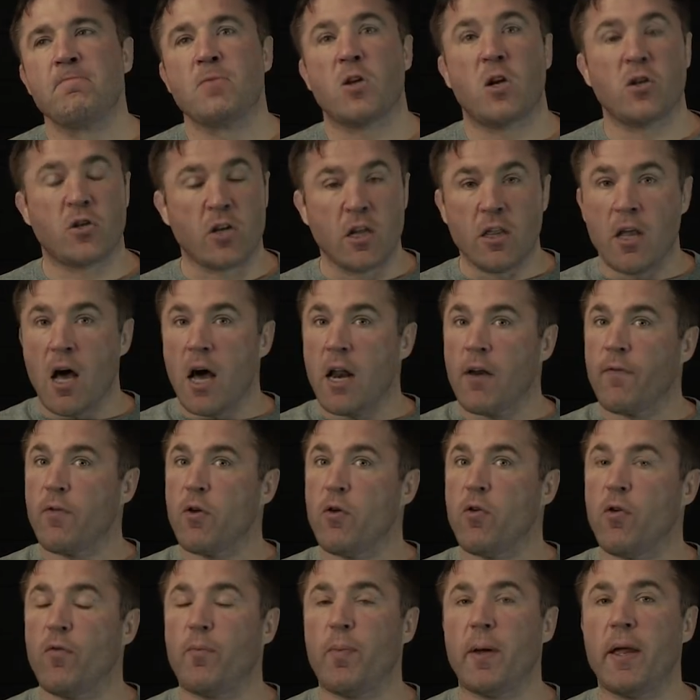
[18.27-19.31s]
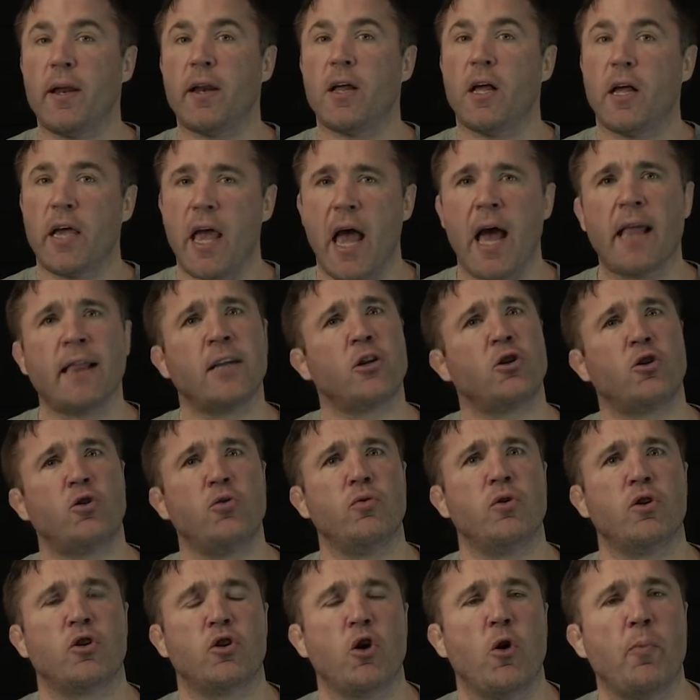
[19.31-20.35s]
Because a lot of you have been, yeah, let's
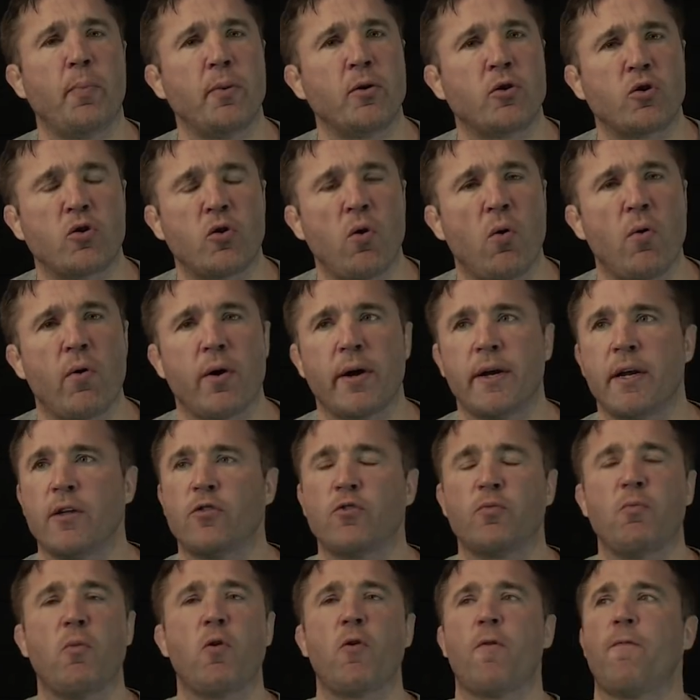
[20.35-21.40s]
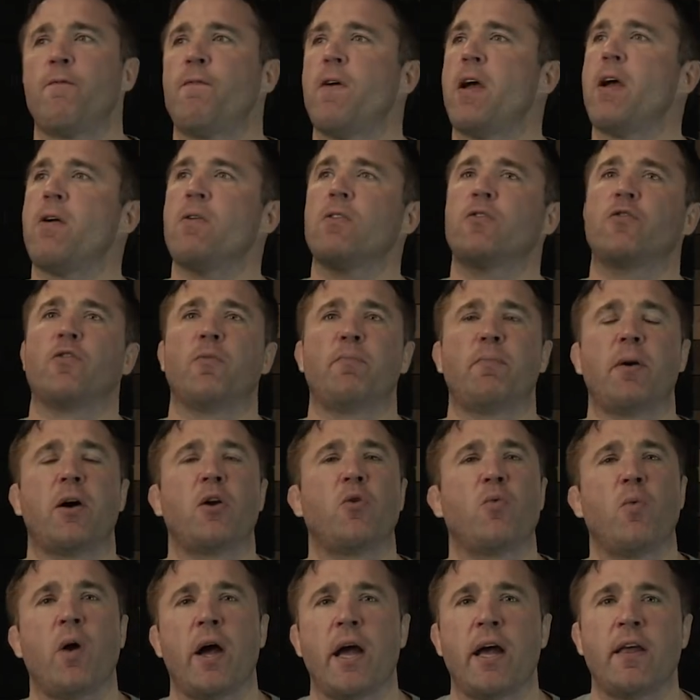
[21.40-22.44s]
do this open scoring. It's more fair. It's a
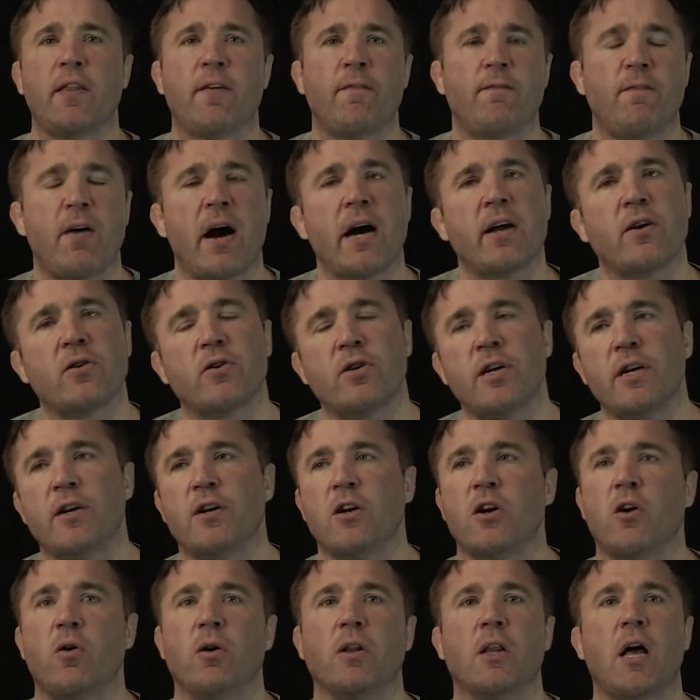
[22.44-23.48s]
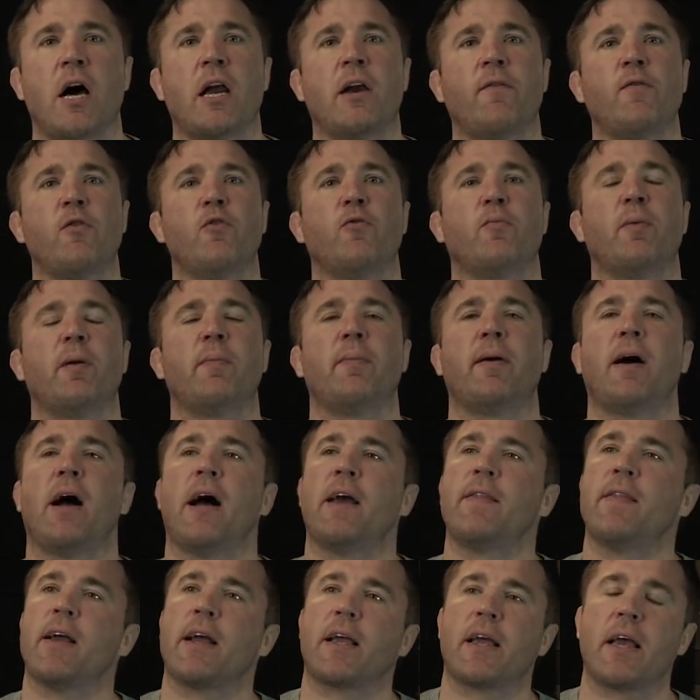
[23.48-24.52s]
better way, and the fighters need to know. A lot of you have been
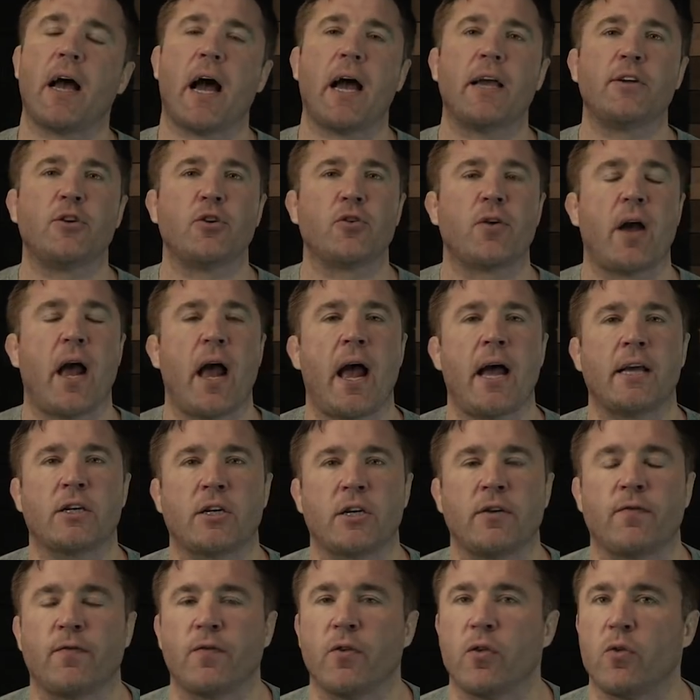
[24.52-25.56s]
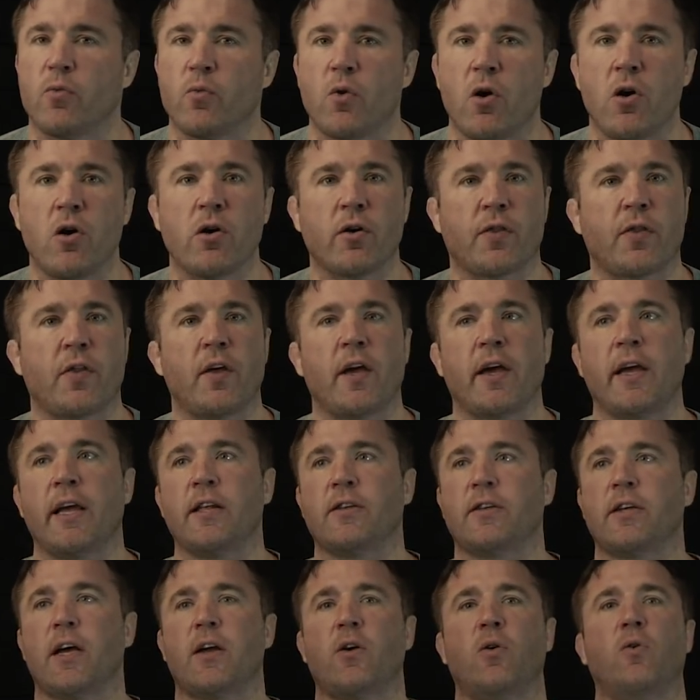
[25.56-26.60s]
behind that. Guys, you're asking for the wrong thing.
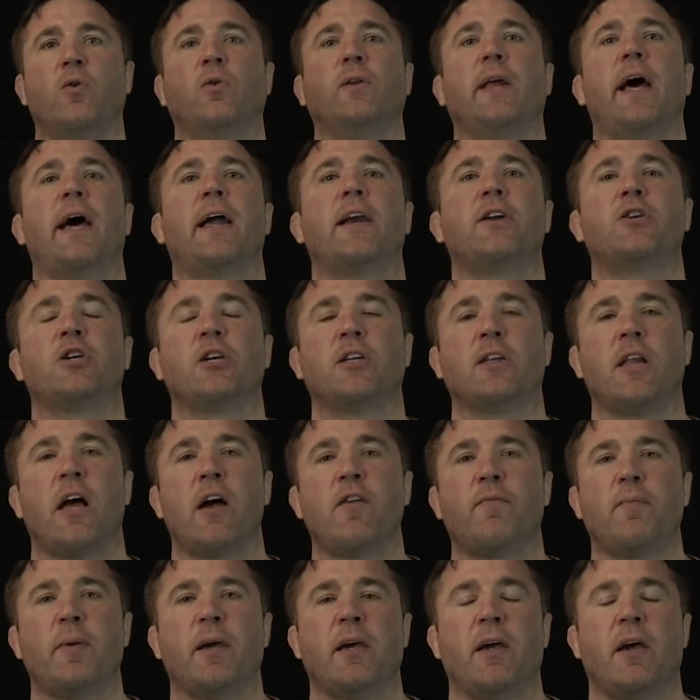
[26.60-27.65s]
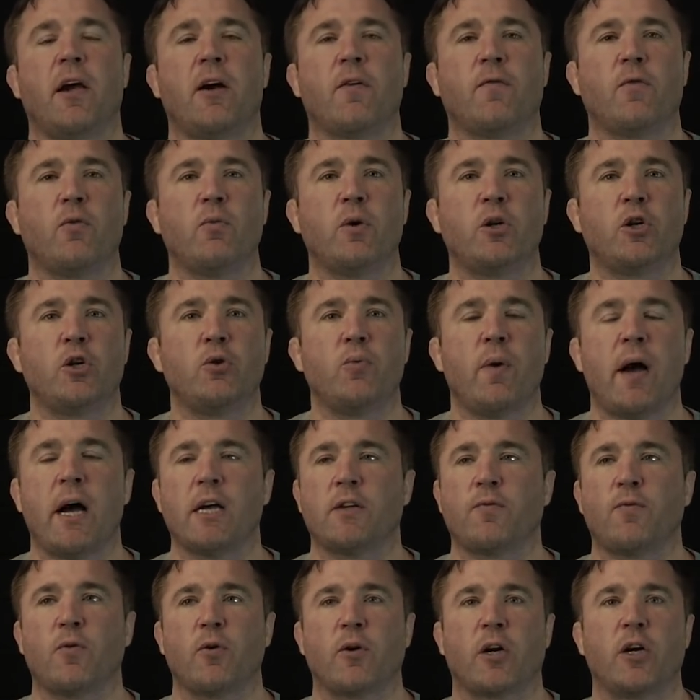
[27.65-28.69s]
It's that old adage in life, be careful what you
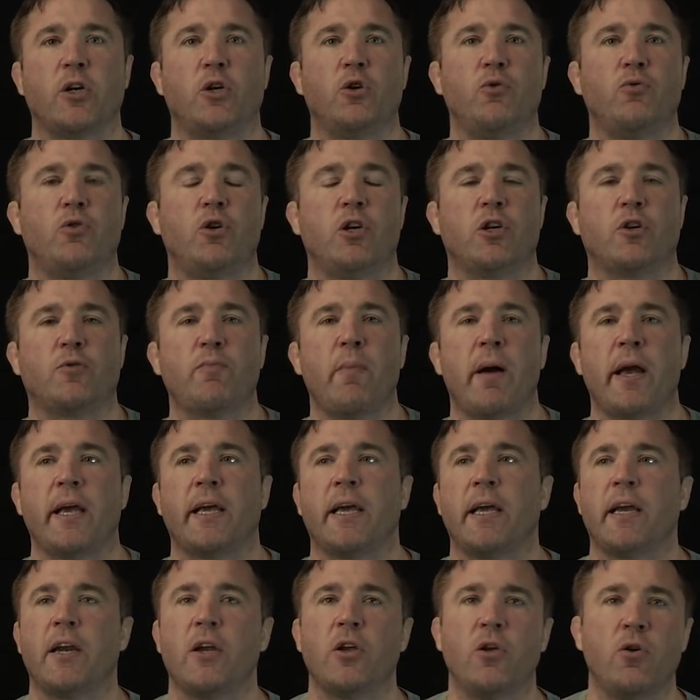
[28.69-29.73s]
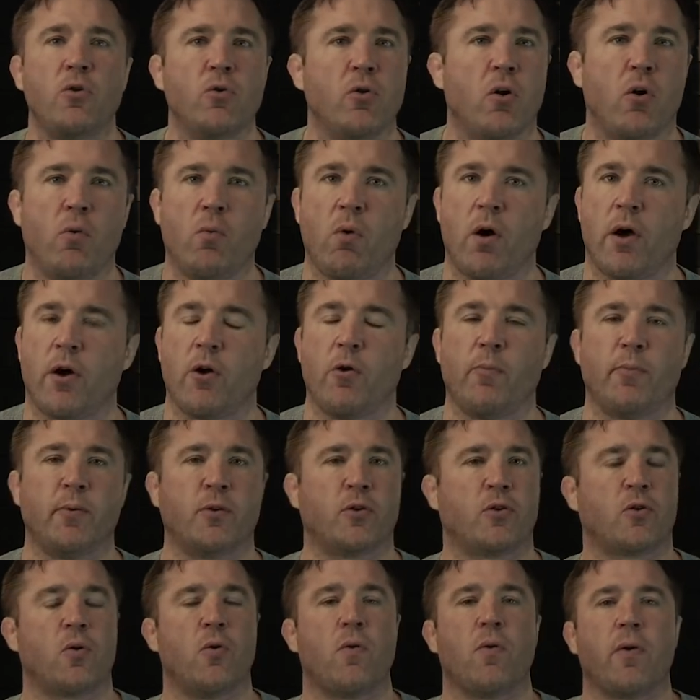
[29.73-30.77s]
ask for because you just might get it. You don't want open
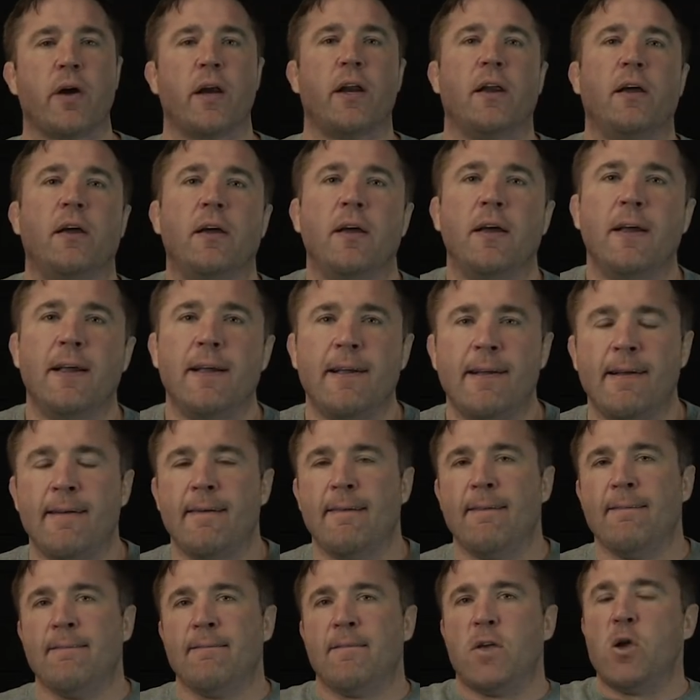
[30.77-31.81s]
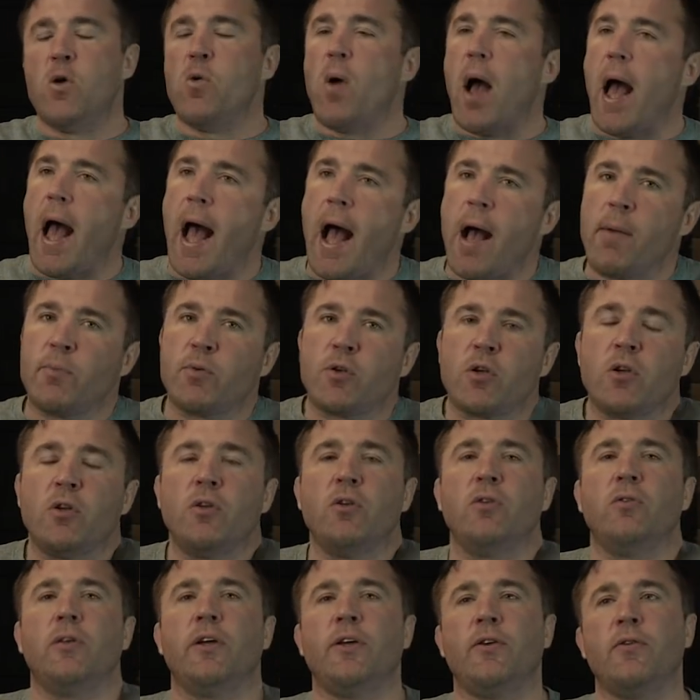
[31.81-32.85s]
scoring. You
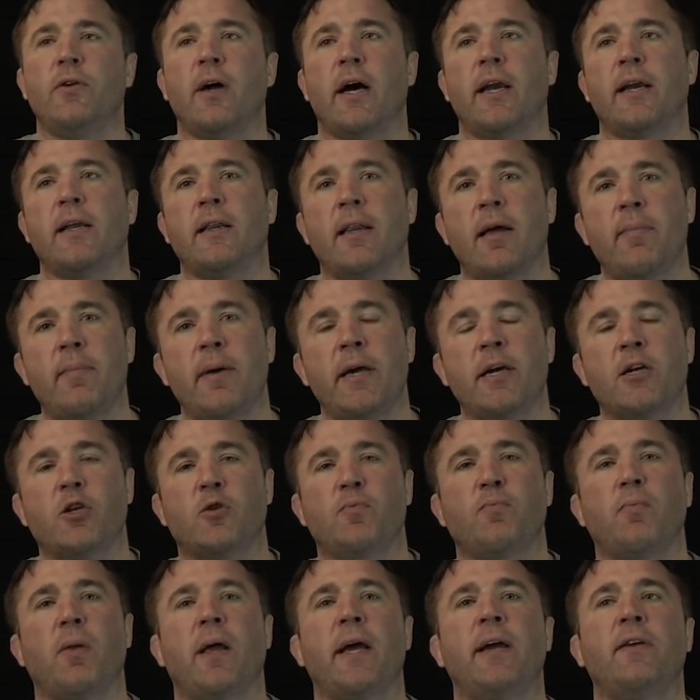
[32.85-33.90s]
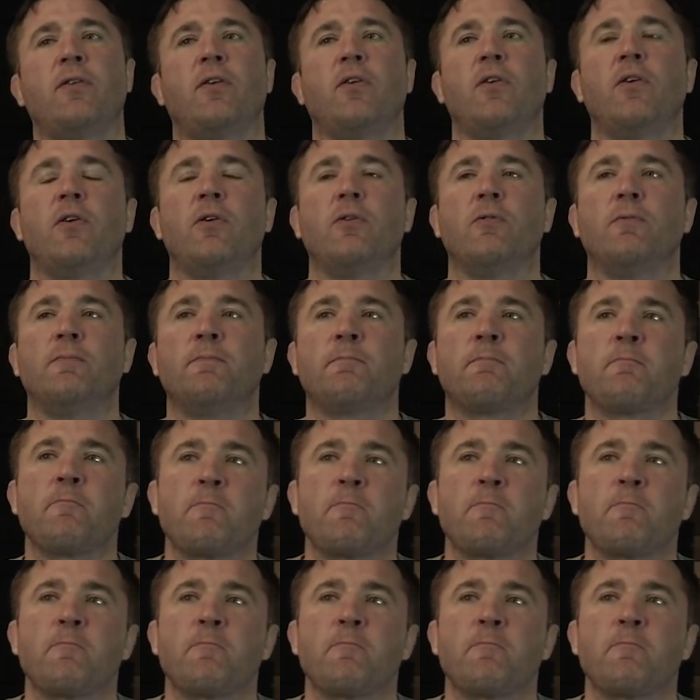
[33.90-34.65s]
absolutely do not. And let me explain to you